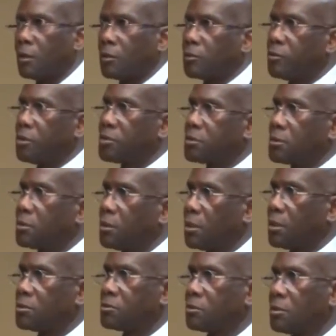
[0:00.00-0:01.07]
Chris
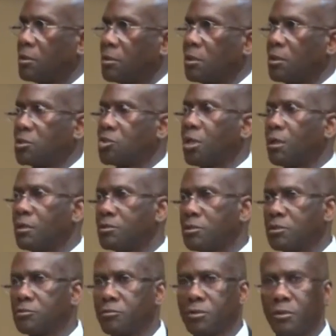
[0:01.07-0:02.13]
has
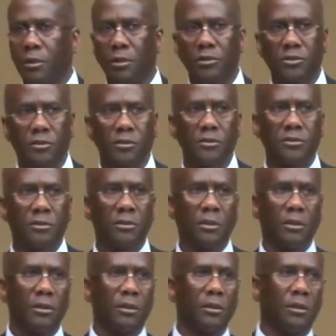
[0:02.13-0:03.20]
challenges with ulcers
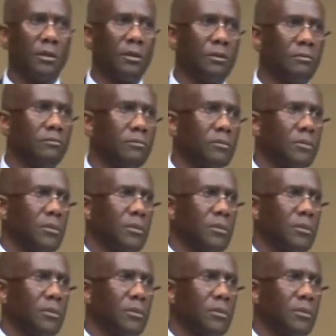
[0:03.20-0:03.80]
on